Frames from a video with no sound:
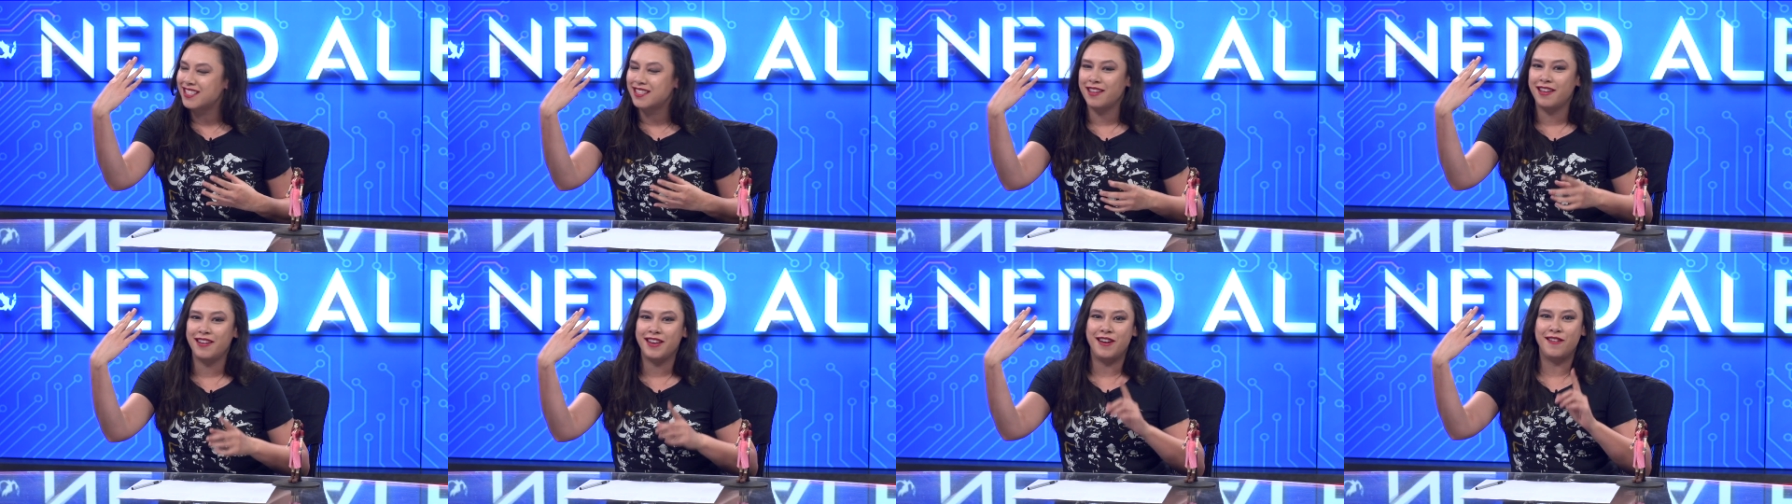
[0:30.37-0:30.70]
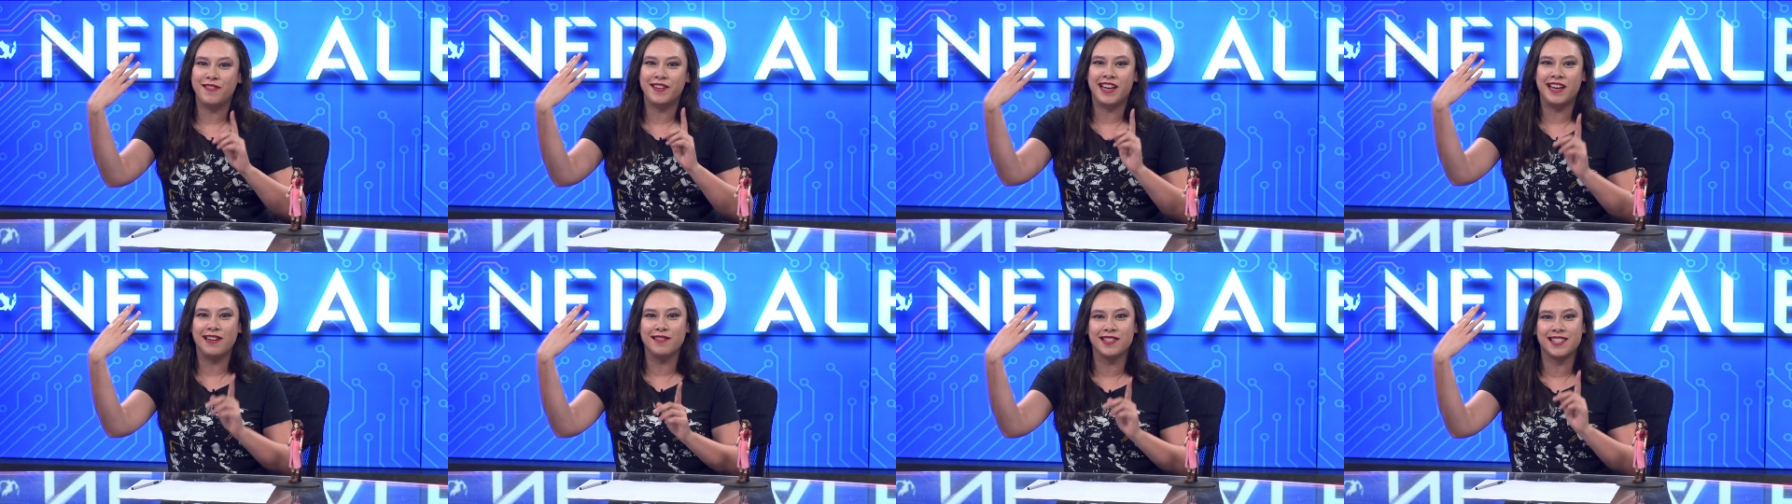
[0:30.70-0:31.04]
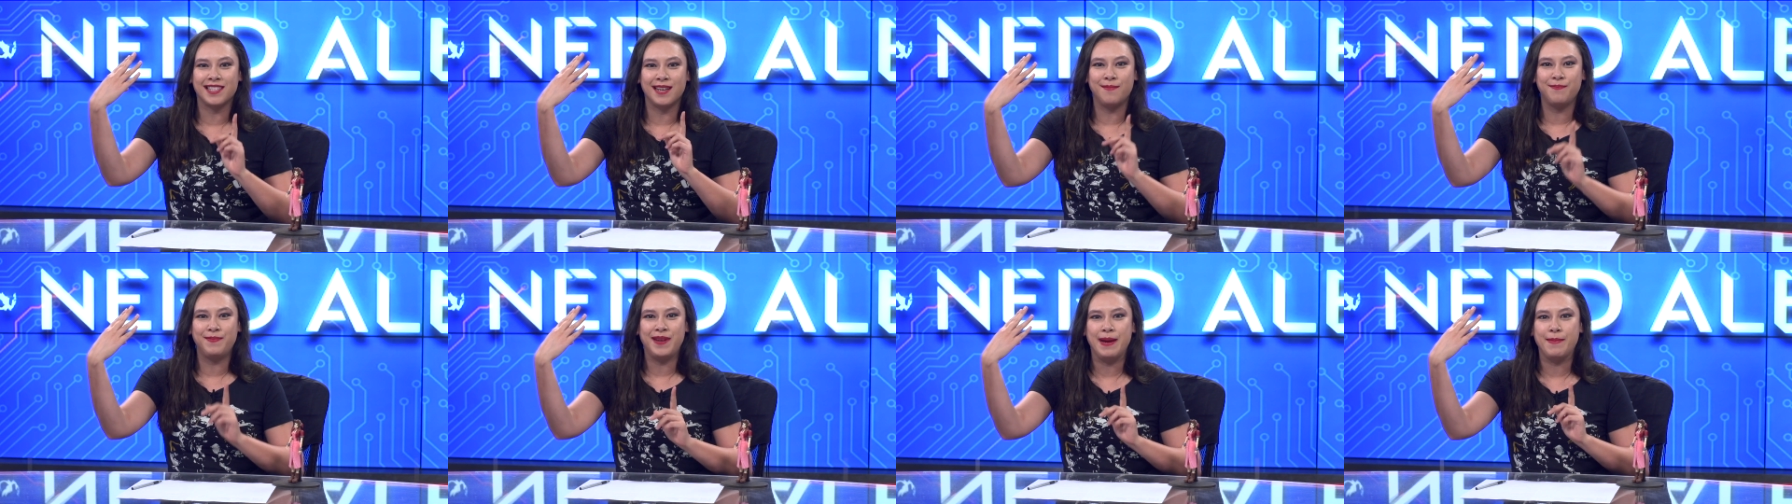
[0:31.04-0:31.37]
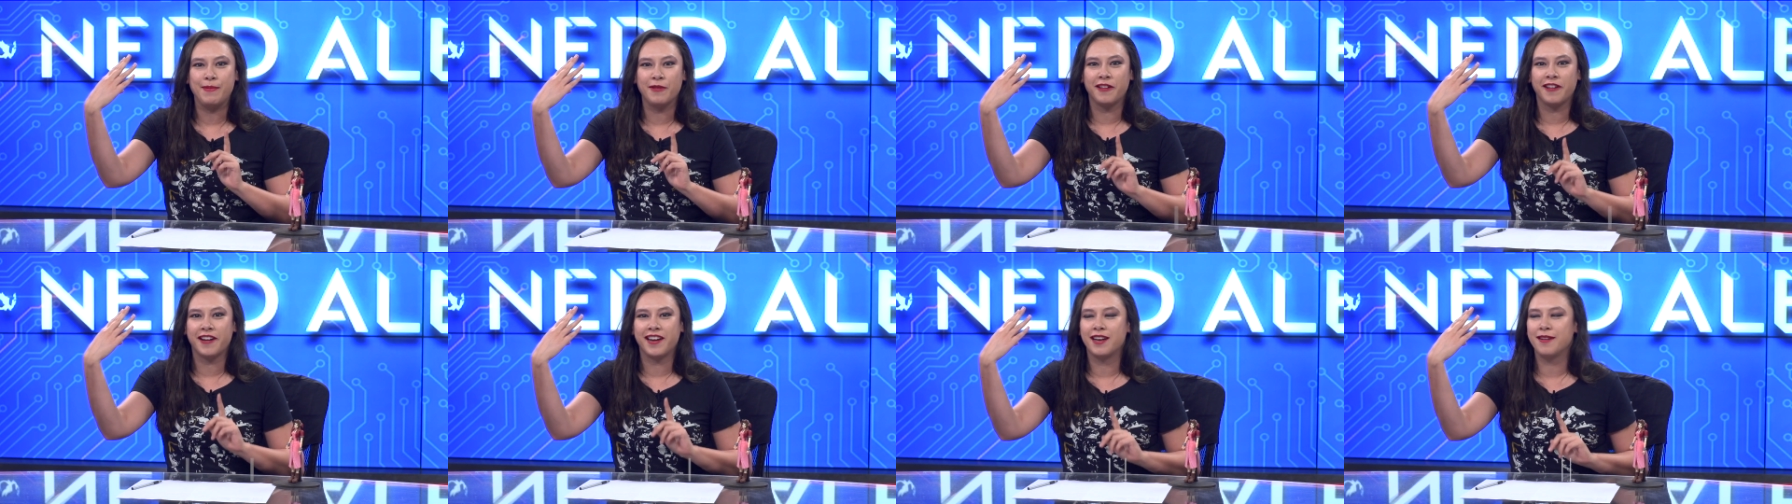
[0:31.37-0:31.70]
so you know some
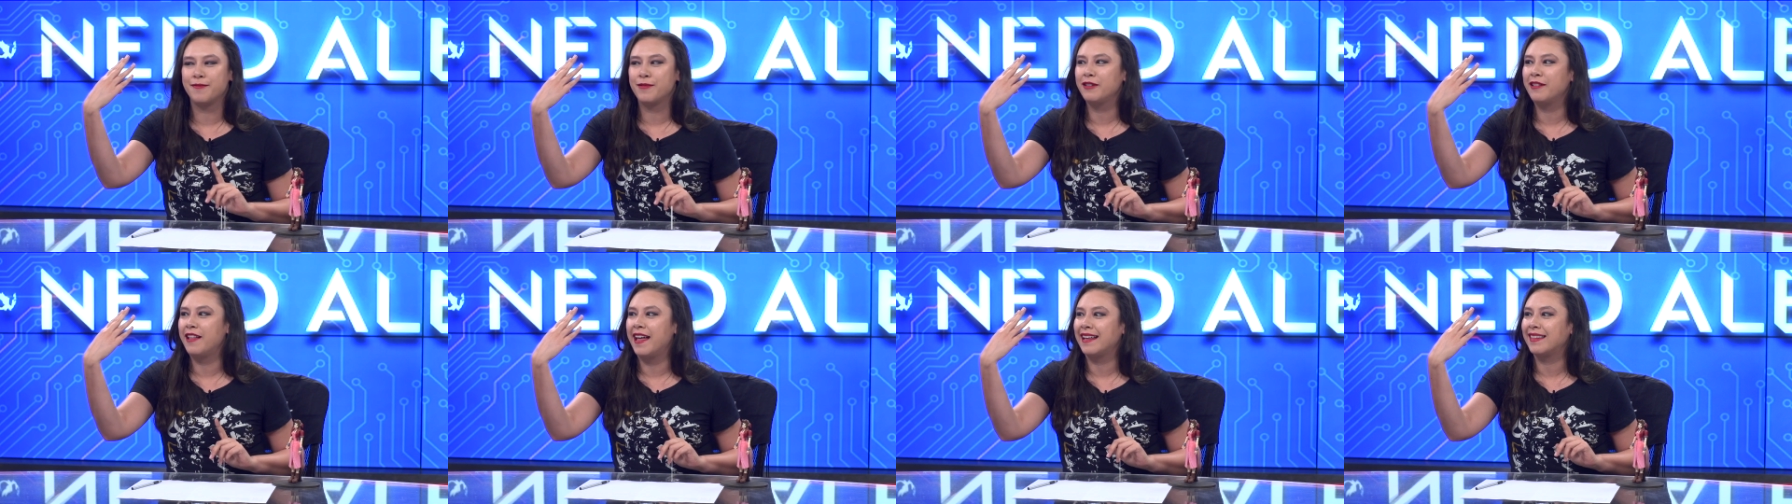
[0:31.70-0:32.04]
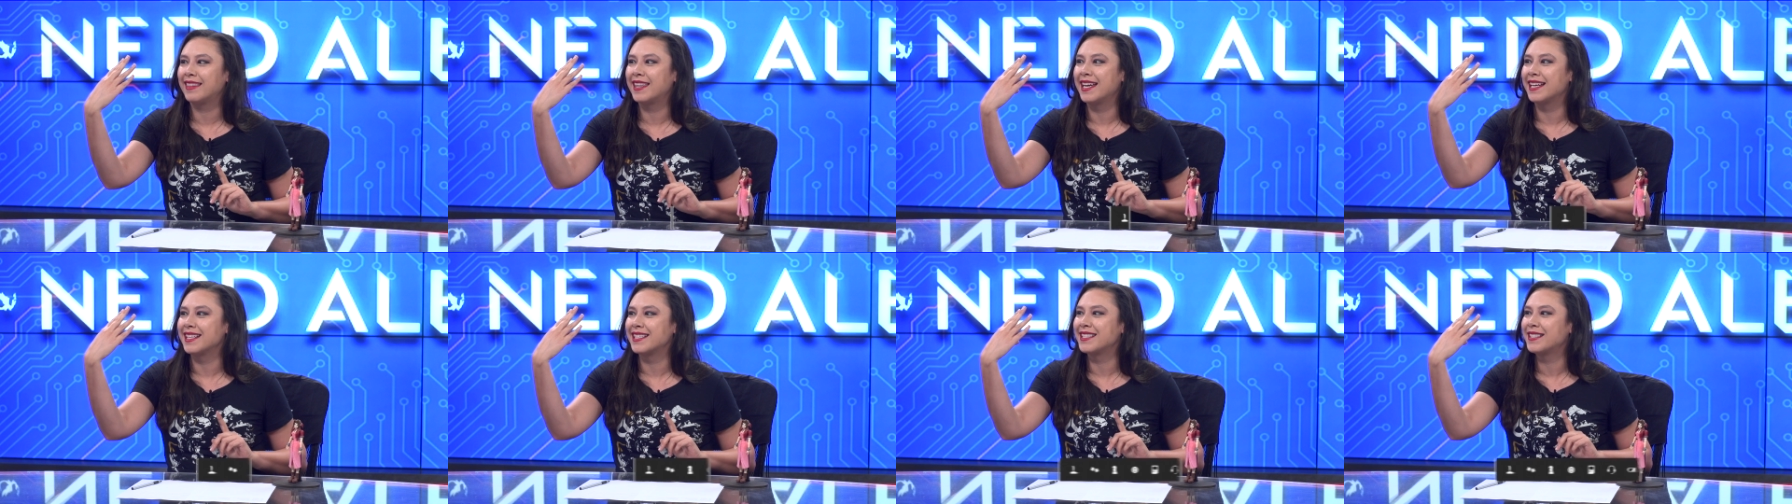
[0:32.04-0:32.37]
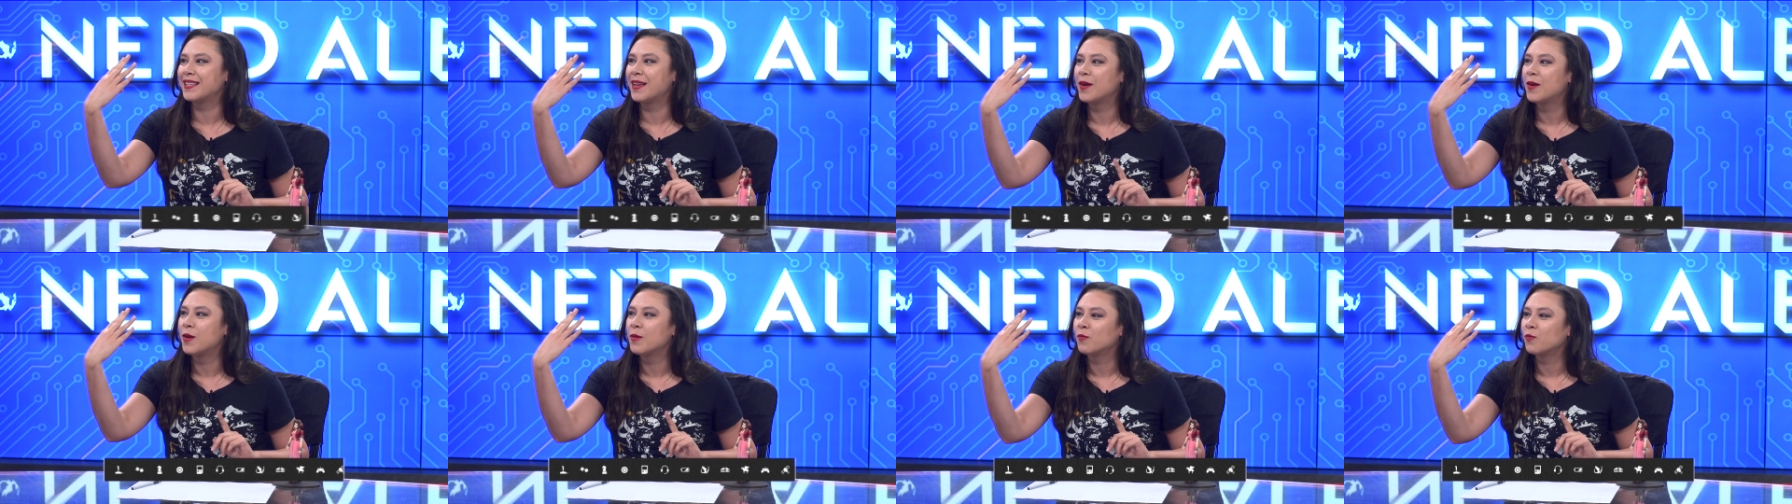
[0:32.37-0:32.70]
people are going to be like this.